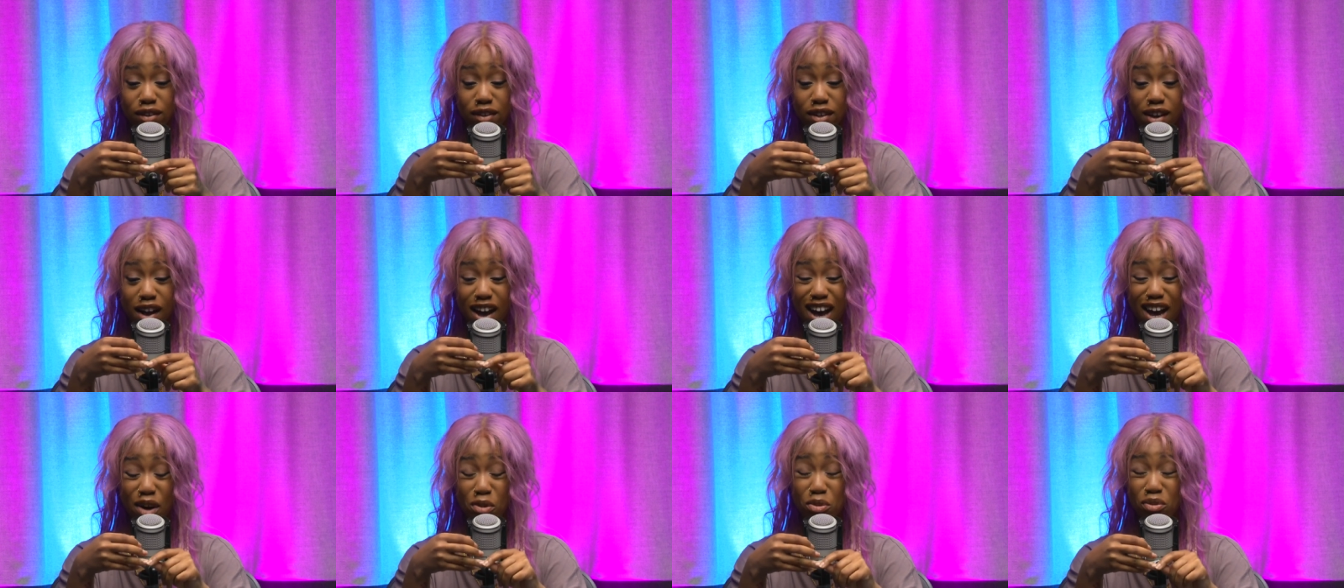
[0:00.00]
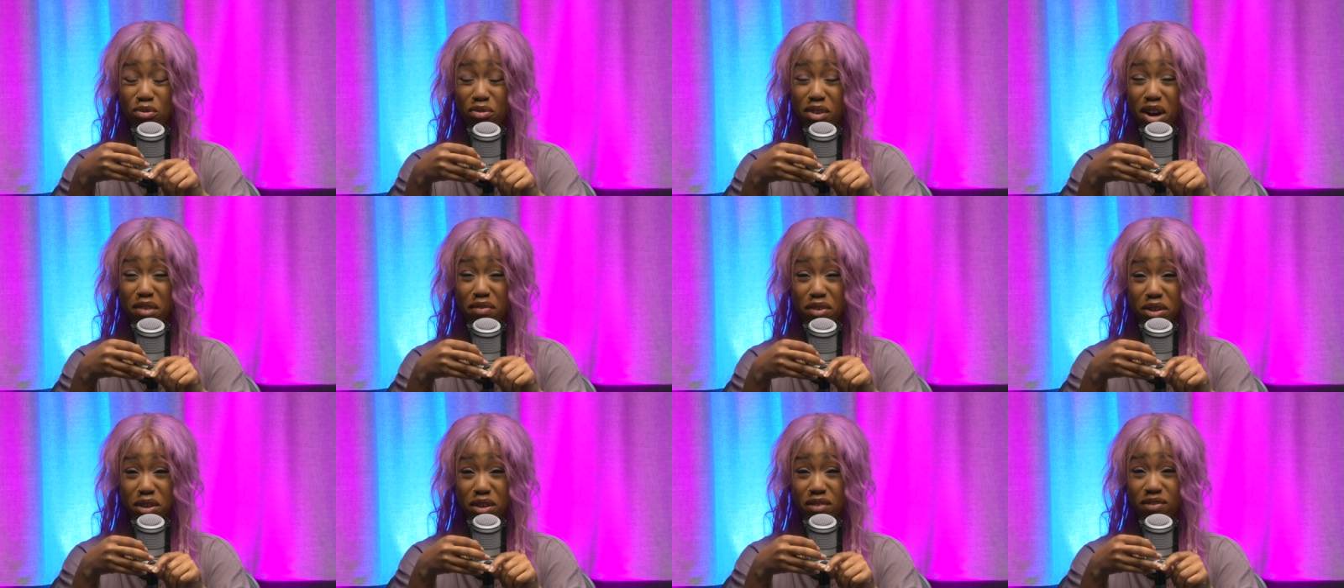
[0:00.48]
I would
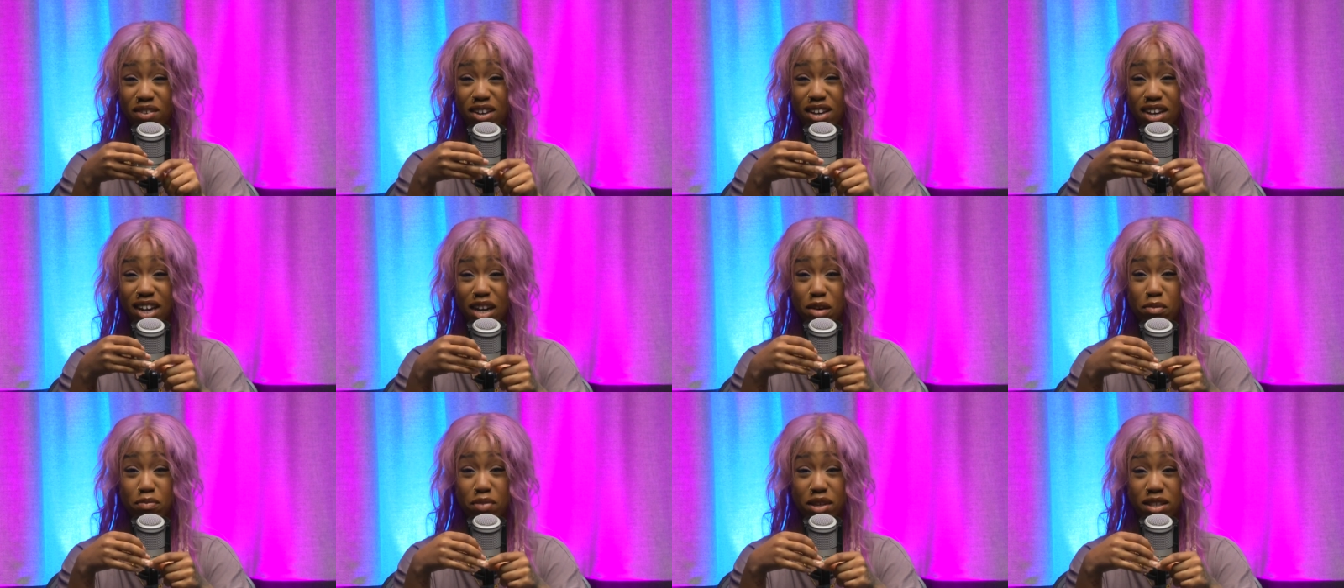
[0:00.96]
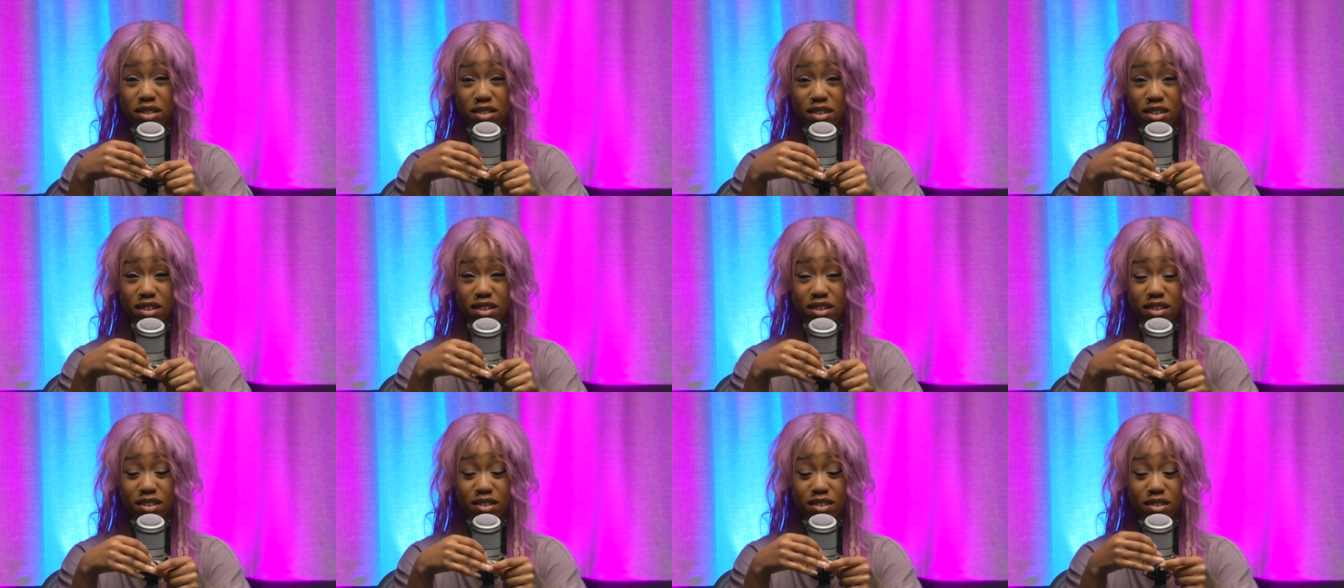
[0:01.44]
rather you think I'm
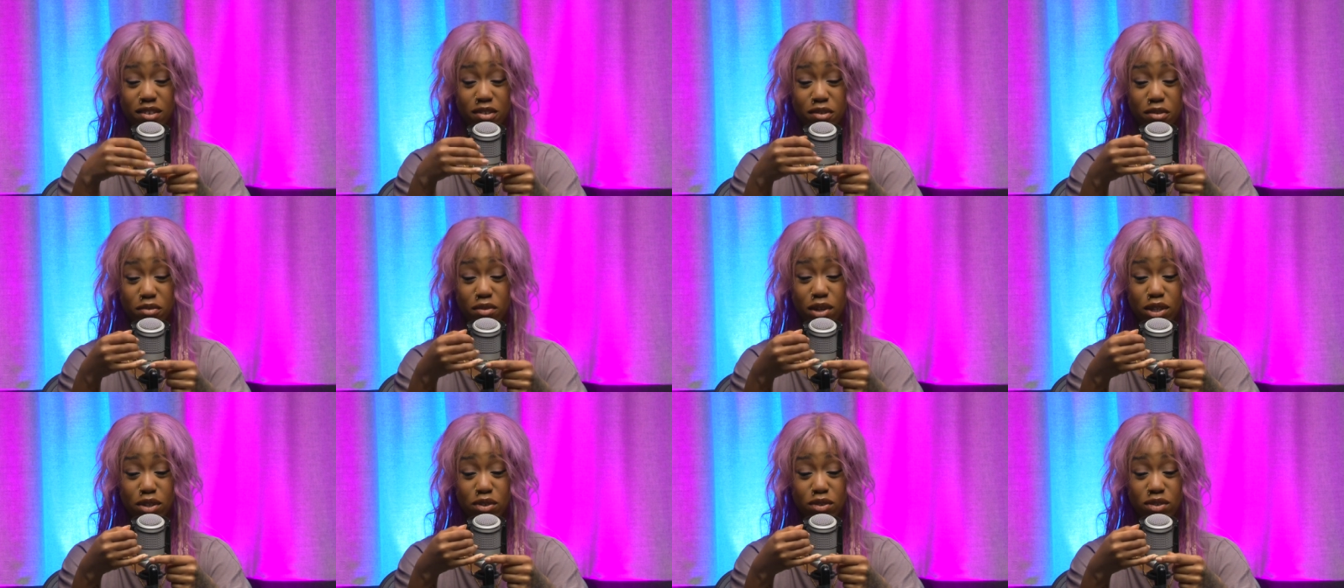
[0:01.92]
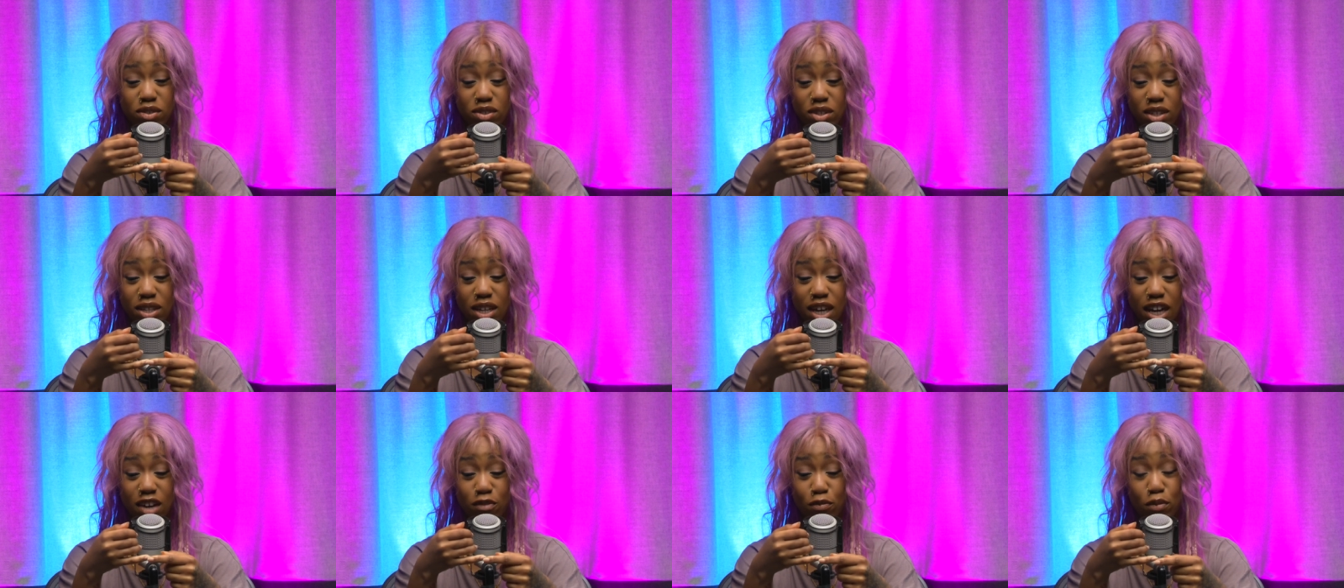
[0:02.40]
bitter when you see
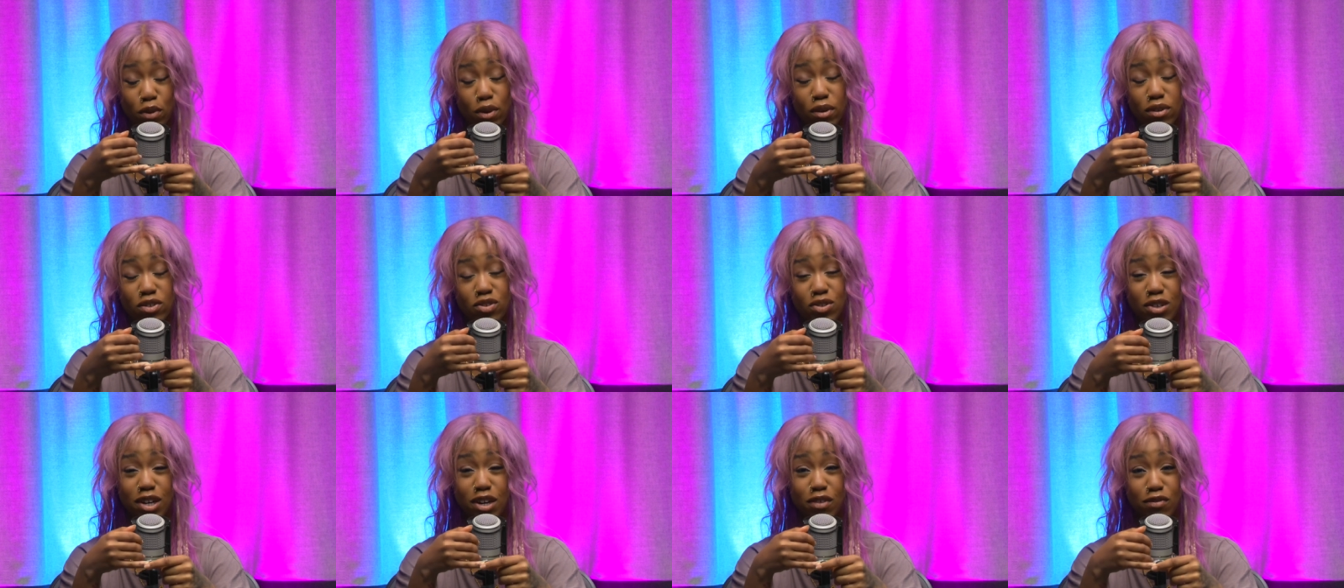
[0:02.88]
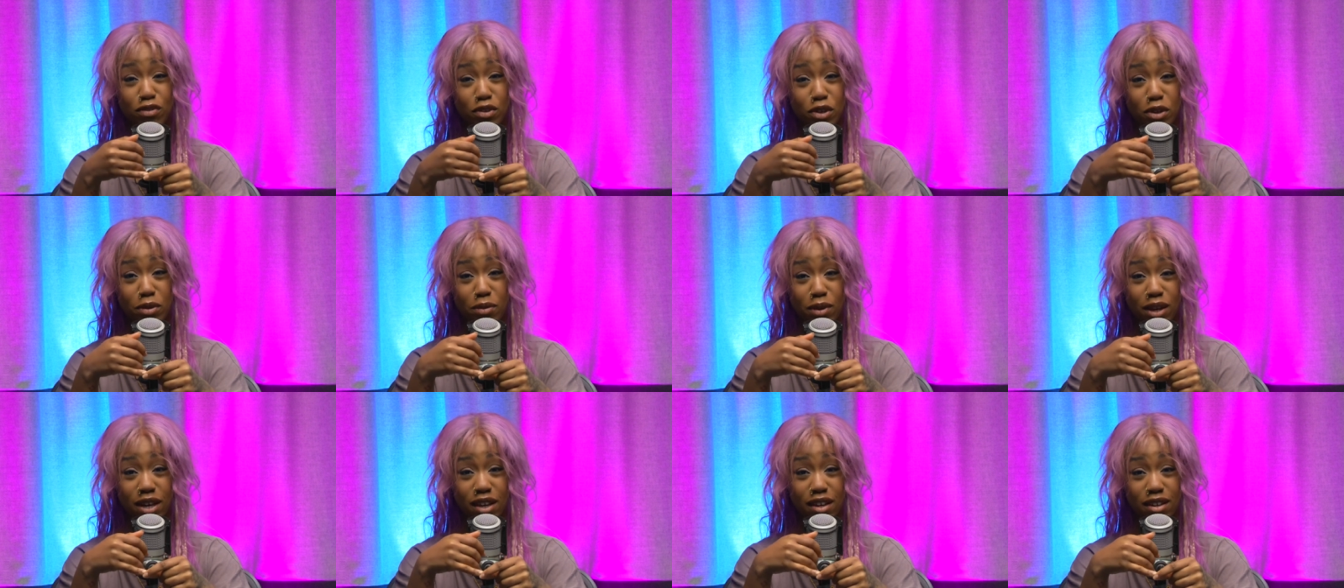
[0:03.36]
that I've blocked you out of
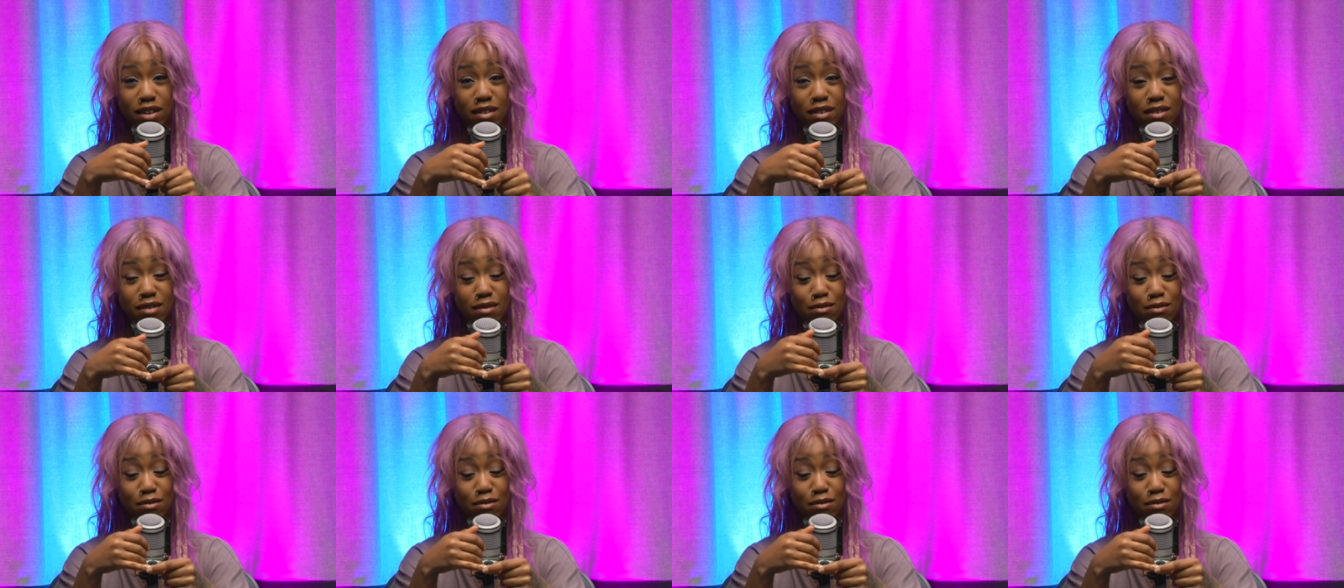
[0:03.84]
nowhere.